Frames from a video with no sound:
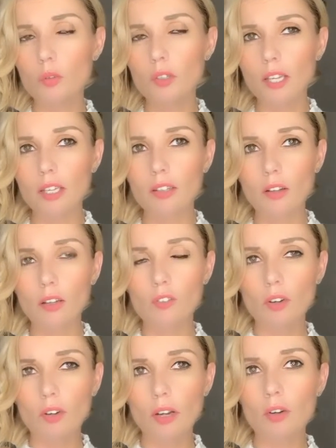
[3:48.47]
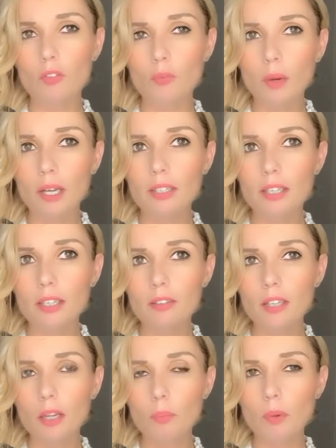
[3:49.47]
we take knowledge out of my
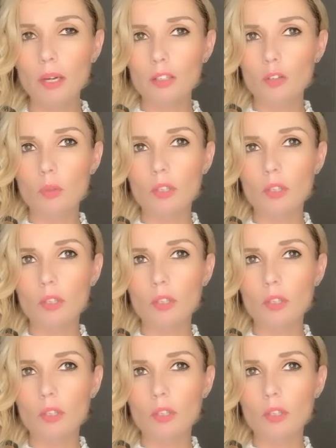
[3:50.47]
day-to-day practice,